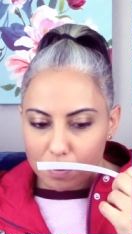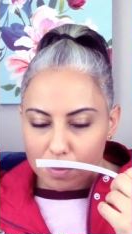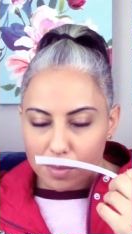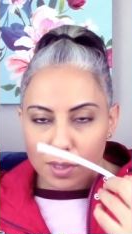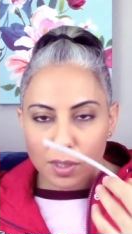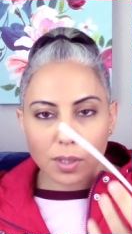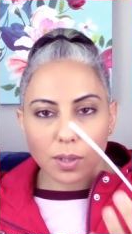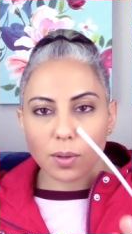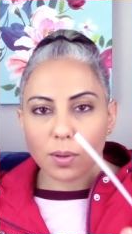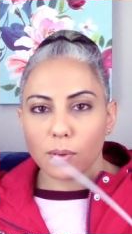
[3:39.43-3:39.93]

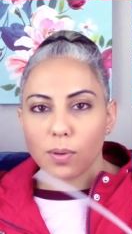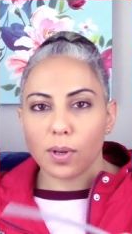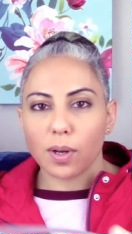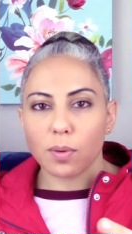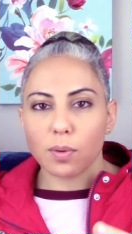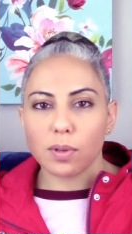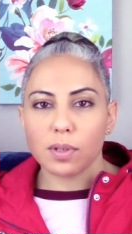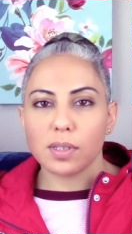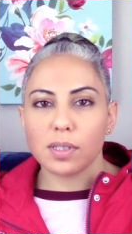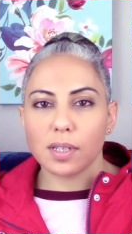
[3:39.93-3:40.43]
So I
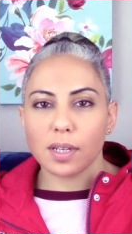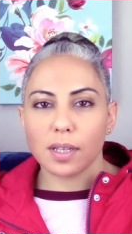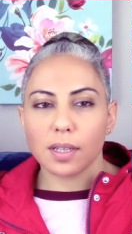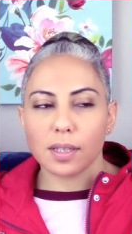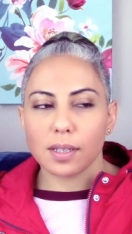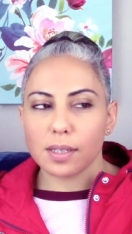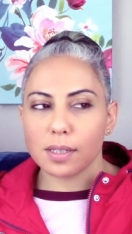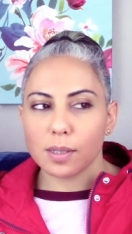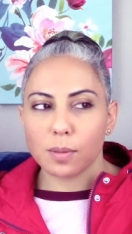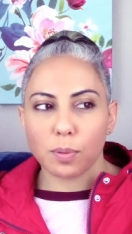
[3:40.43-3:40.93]
will say
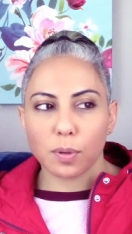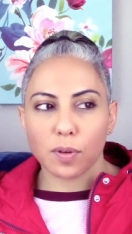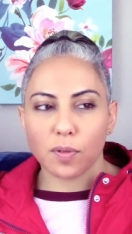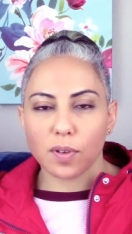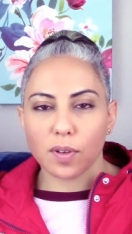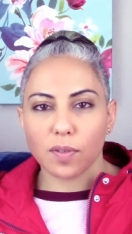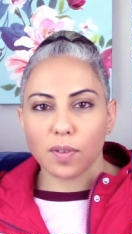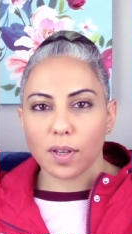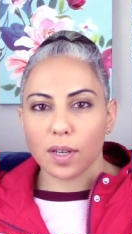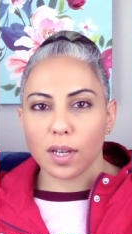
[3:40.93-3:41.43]
this is a
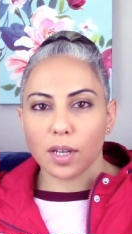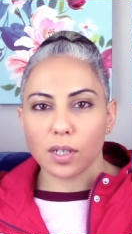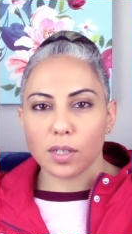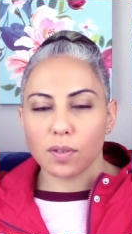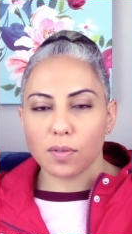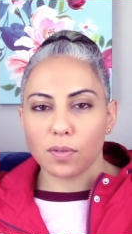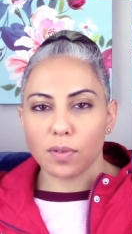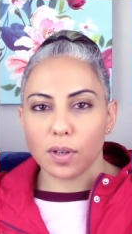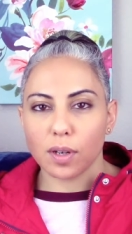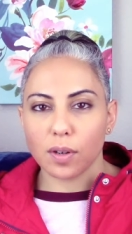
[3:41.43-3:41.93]
perfect
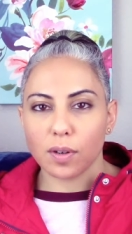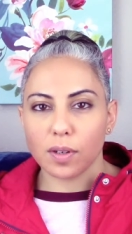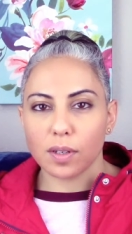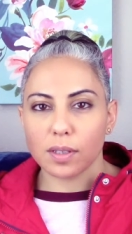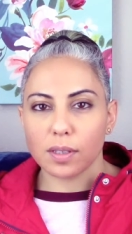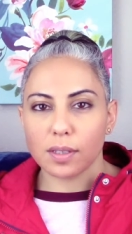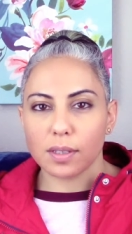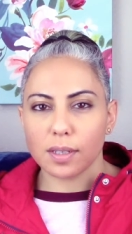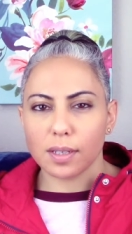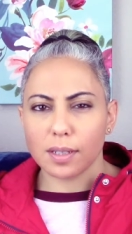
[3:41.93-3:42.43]
vacation
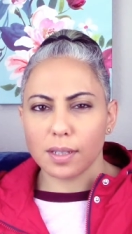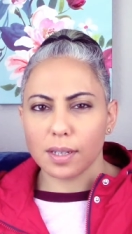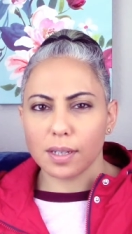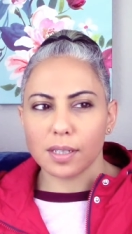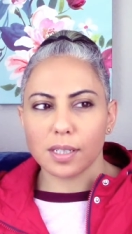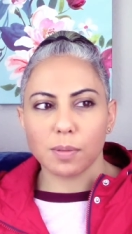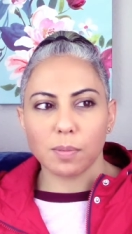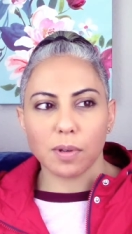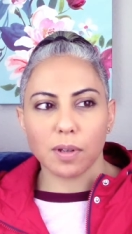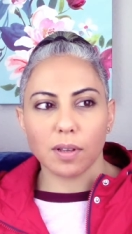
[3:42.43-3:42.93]
fragrance. It
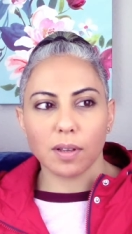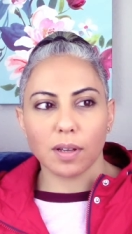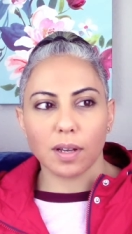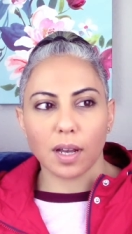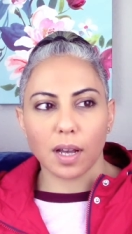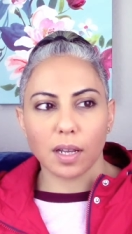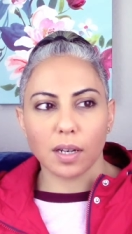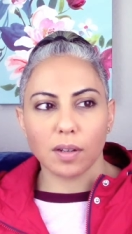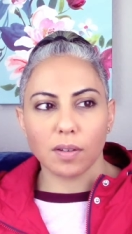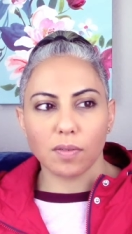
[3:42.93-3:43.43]
does smell
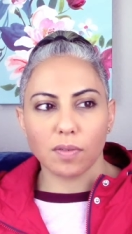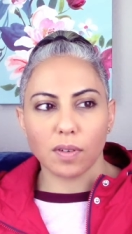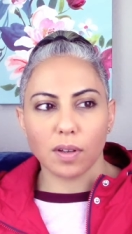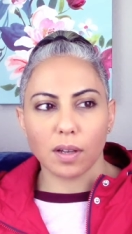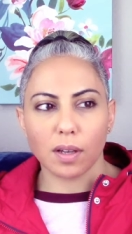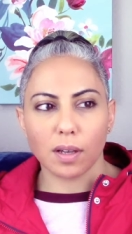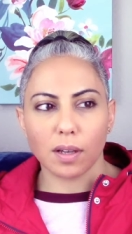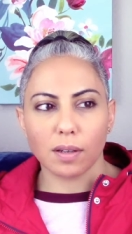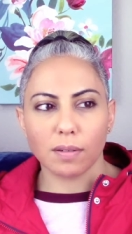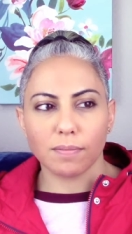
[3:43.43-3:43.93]
kind of
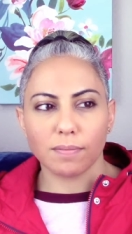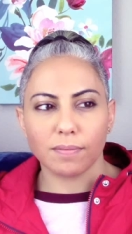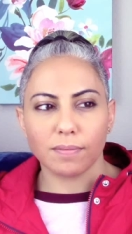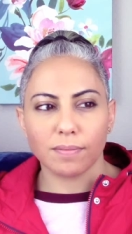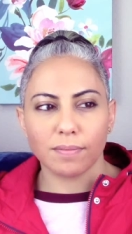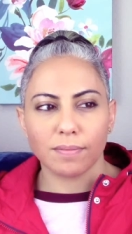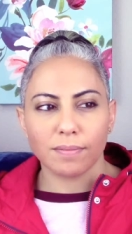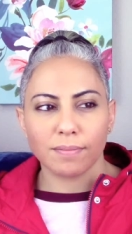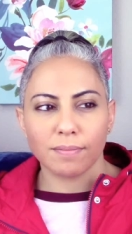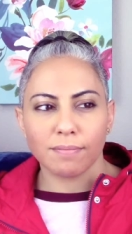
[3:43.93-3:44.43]
uh,
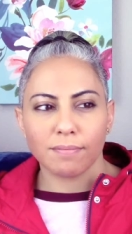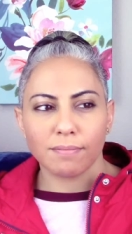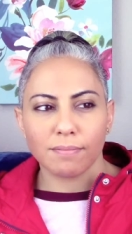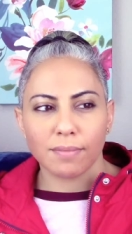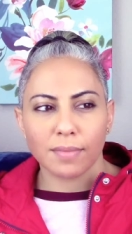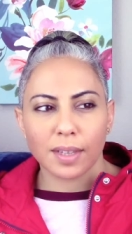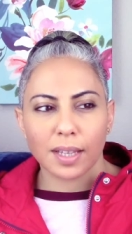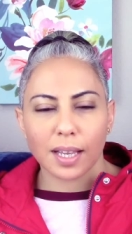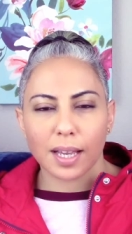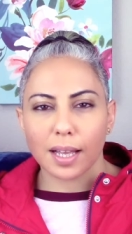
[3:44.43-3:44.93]

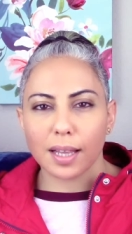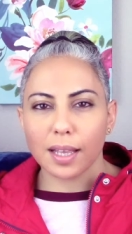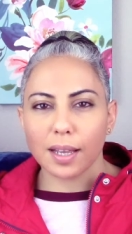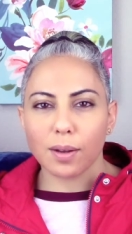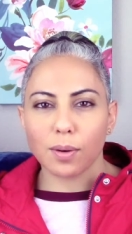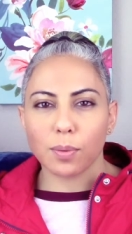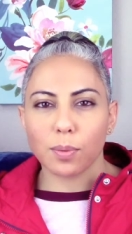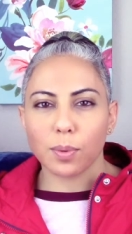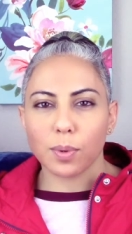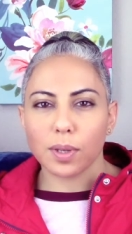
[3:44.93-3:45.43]
kind of like
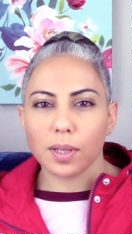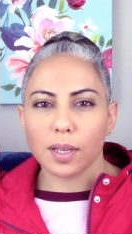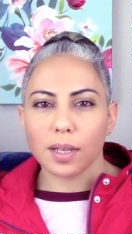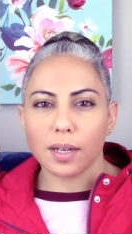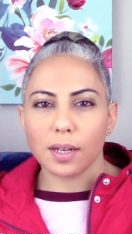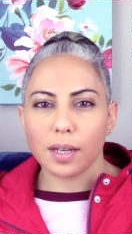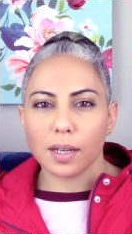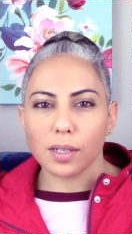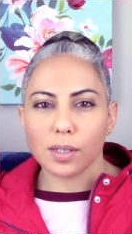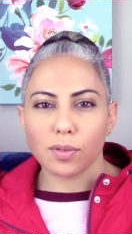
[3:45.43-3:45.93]
a really
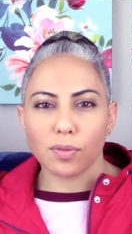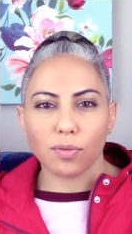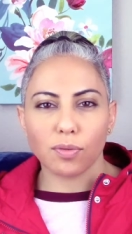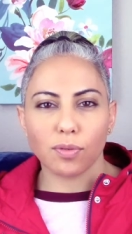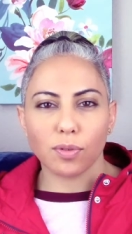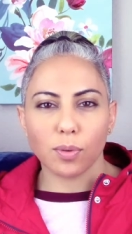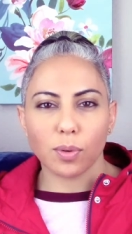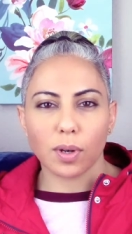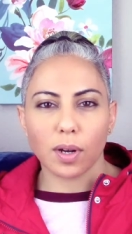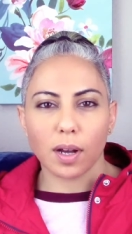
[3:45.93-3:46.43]
nice
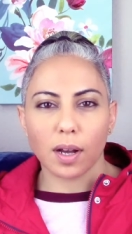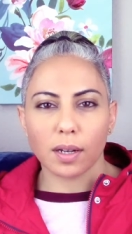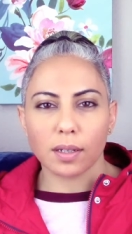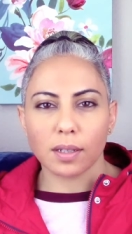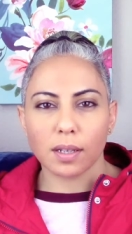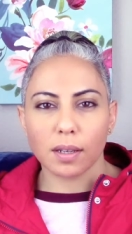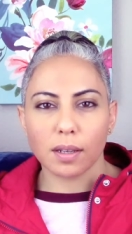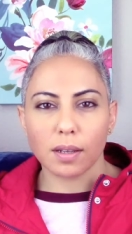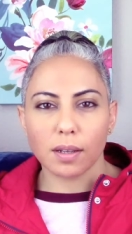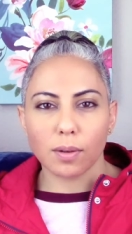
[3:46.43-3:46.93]
fruit
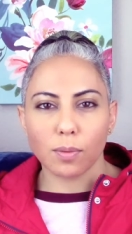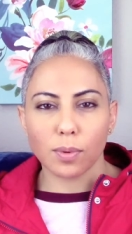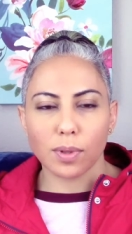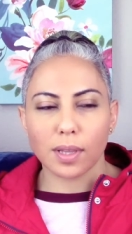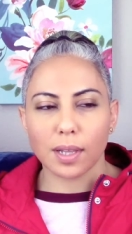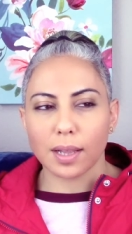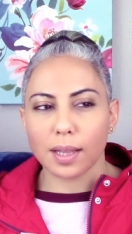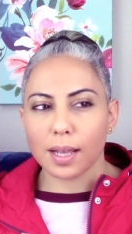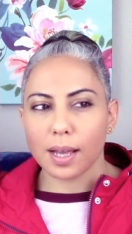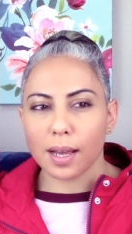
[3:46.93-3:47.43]
cocktail with
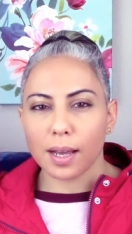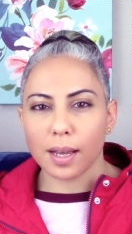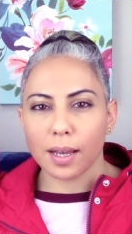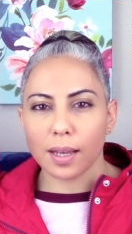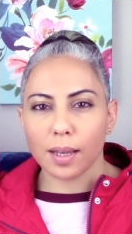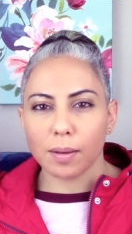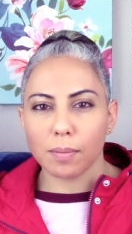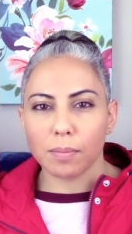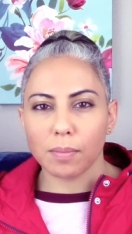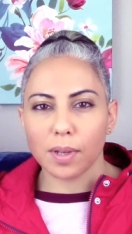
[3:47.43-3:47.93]
the
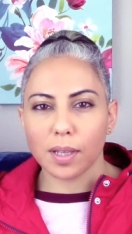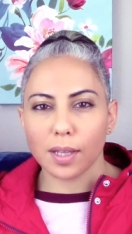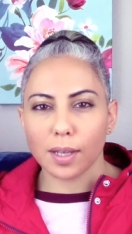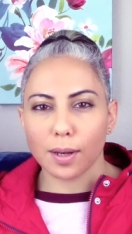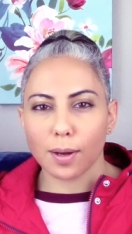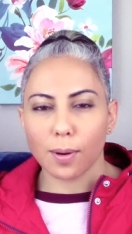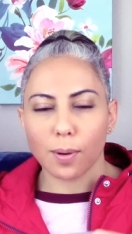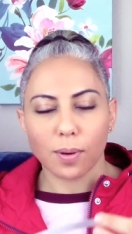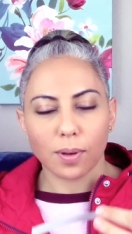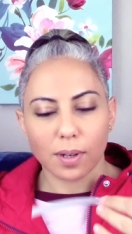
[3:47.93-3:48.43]
lime and the
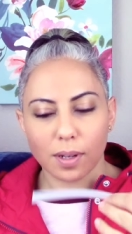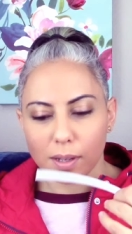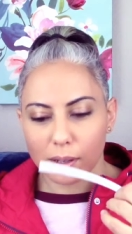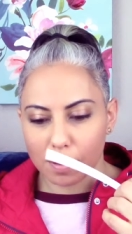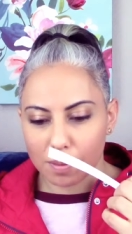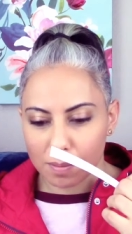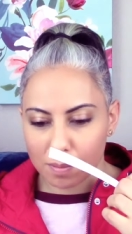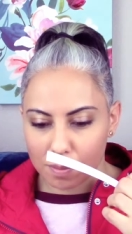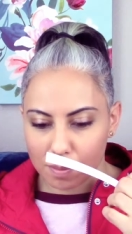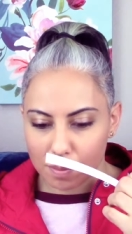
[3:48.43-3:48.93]
coconut.